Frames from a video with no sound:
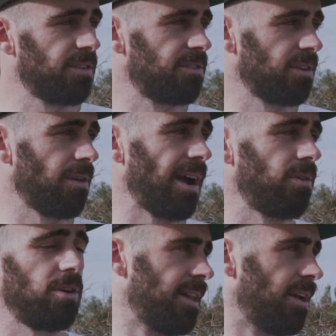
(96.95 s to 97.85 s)
This is a great
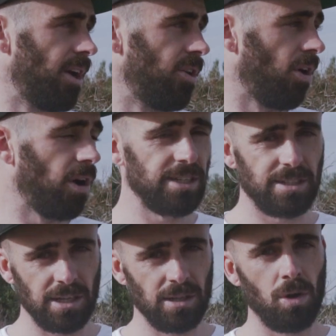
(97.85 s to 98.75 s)
rod, an
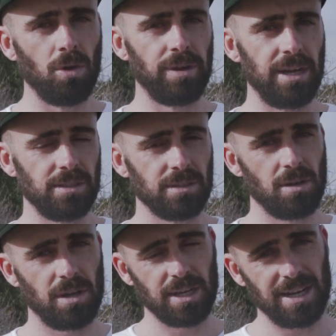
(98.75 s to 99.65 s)
ideal all-round
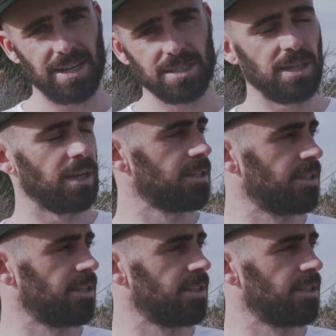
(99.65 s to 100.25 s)
kind of casting,